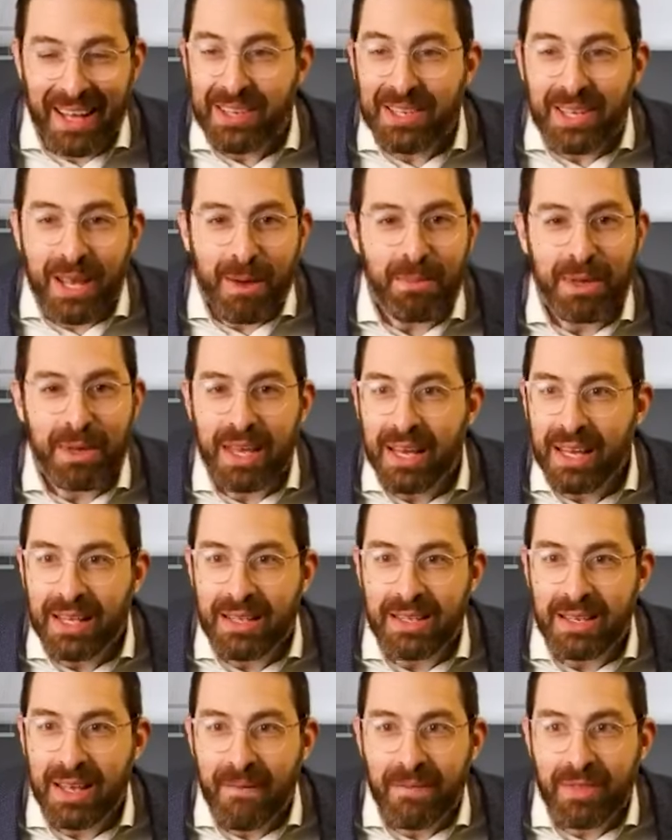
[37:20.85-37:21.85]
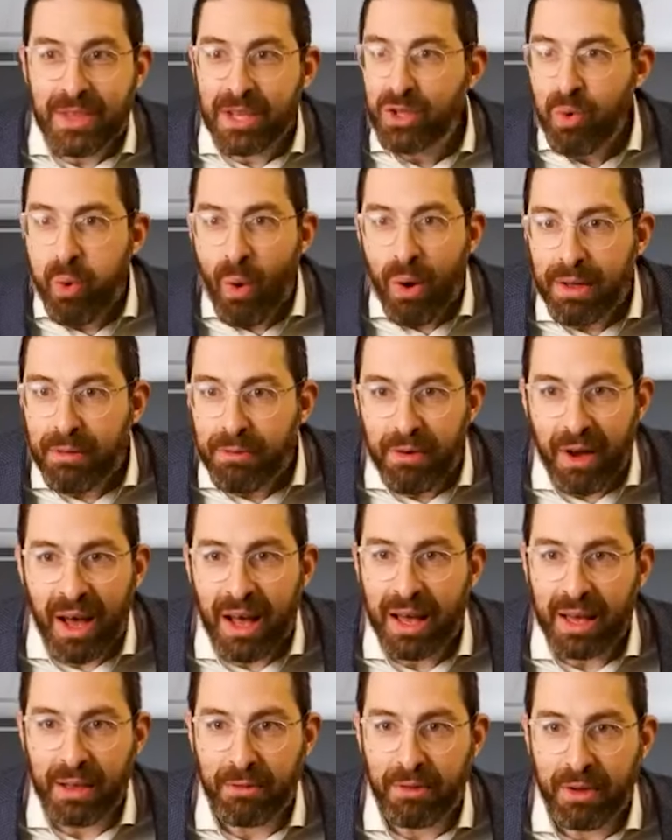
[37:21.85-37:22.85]
Some kids, they're
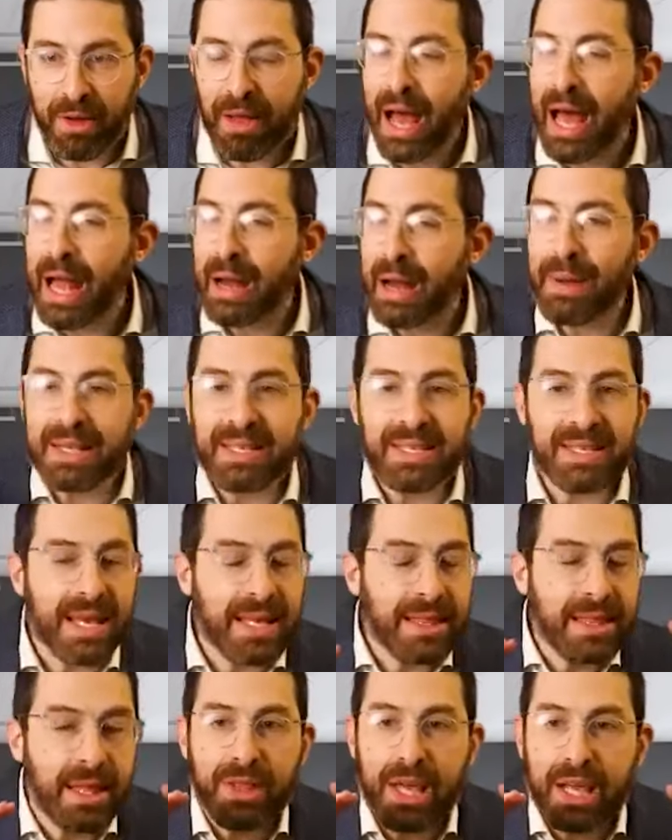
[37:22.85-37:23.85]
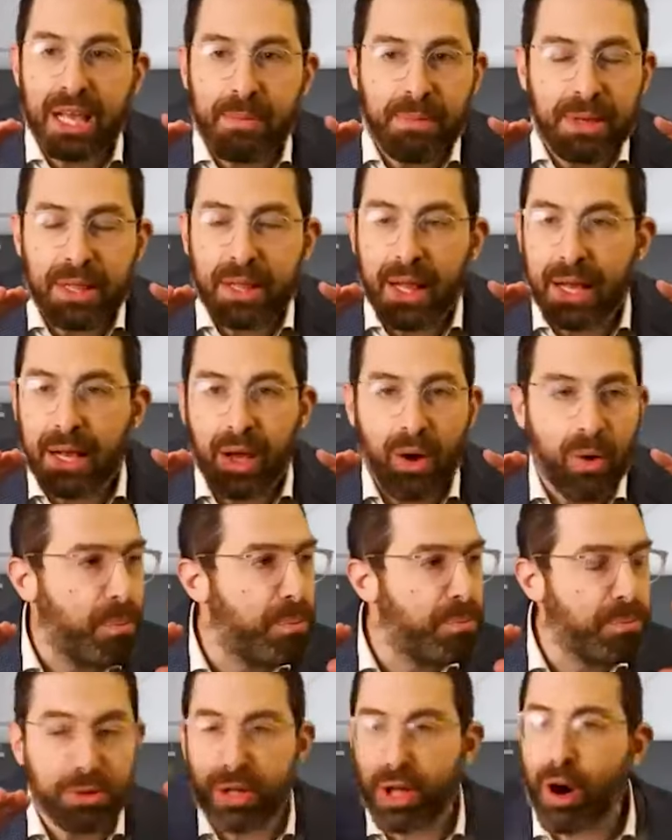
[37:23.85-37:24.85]
25. And I'm not saying that they could be like
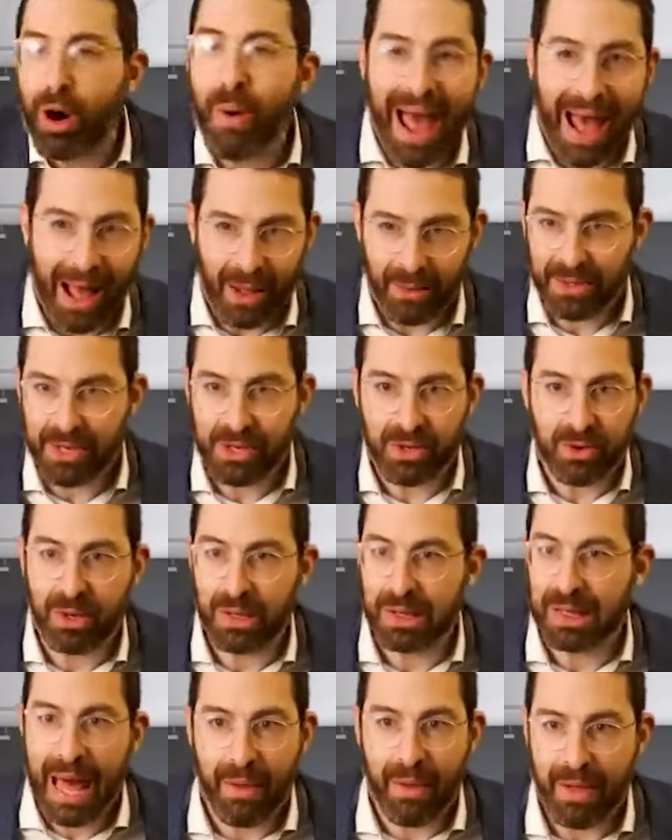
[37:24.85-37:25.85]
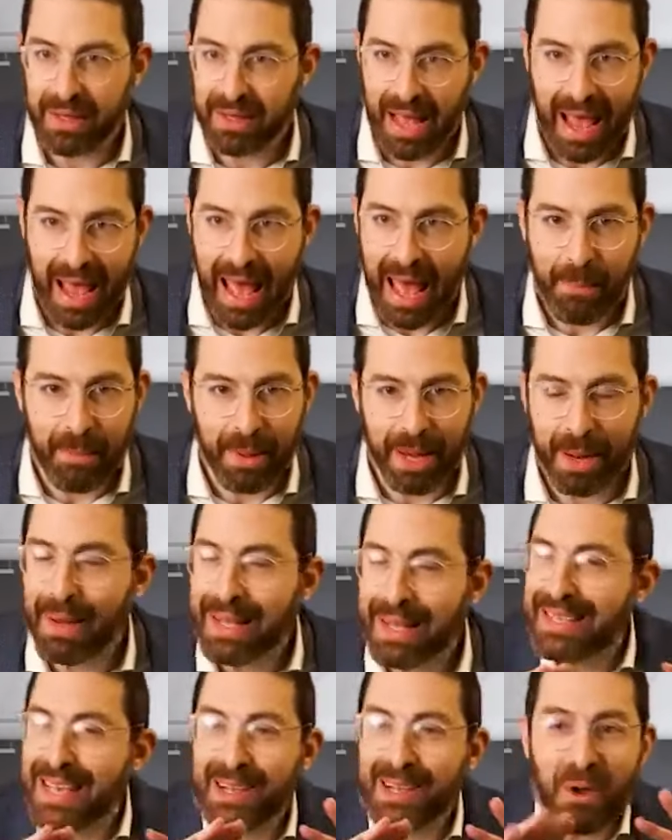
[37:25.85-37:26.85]
blowouts and you can allow that to happen. I'm
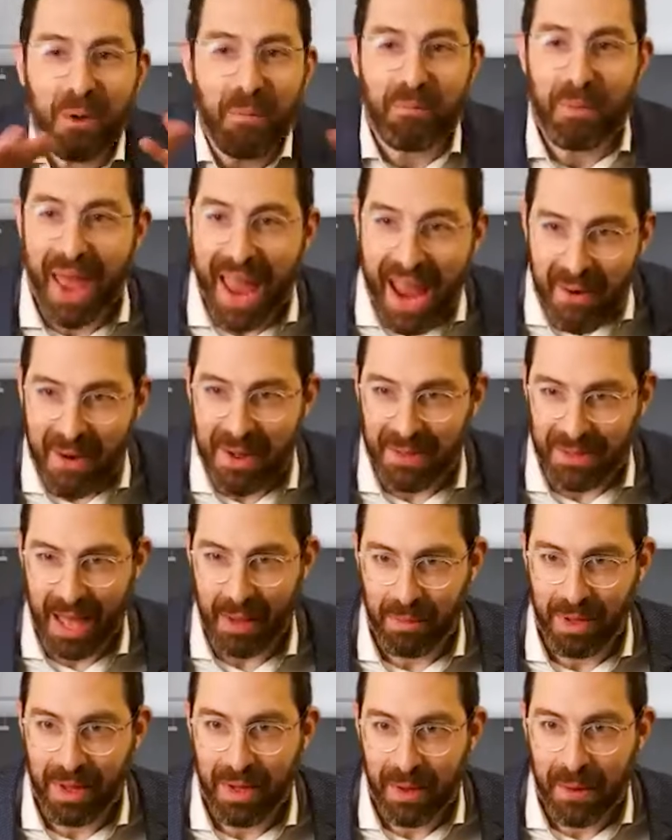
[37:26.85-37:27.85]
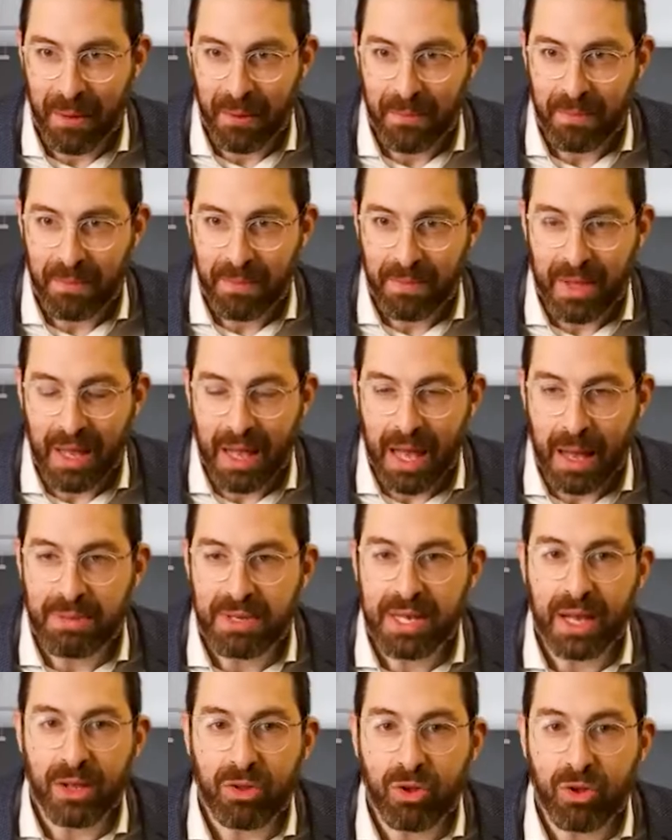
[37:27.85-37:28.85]
not saying don't parent them. Right, right. I'm
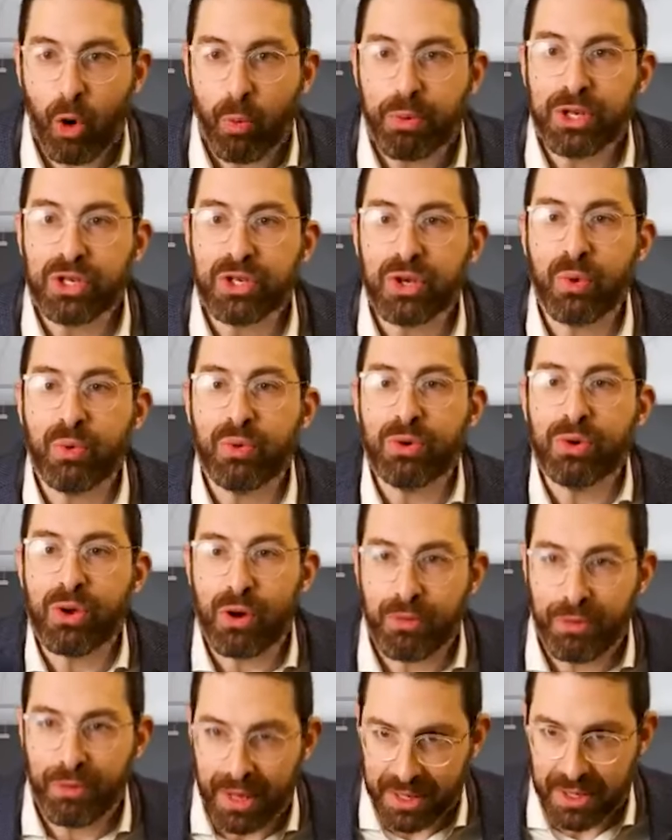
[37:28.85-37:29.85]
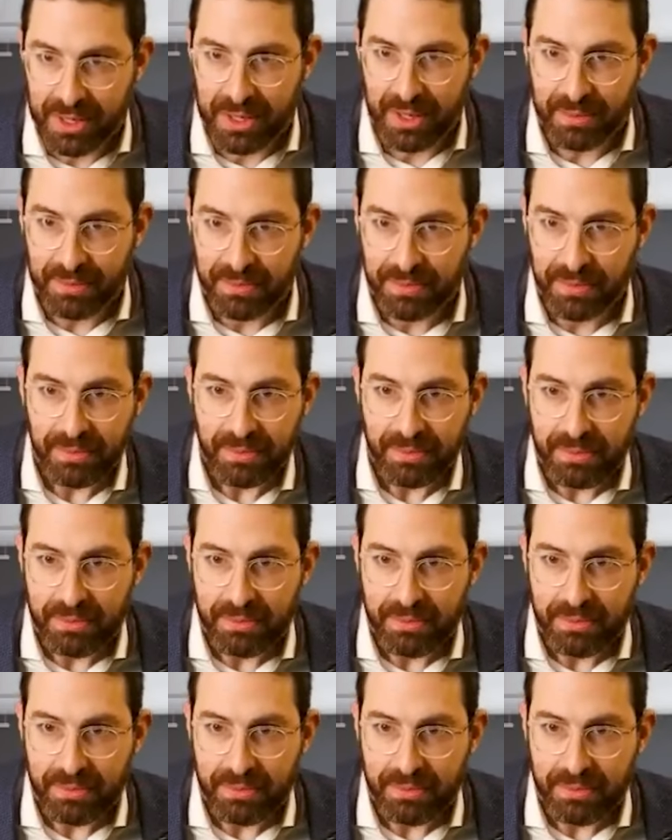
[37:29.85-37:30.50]
saying don't be so nervous. Mm.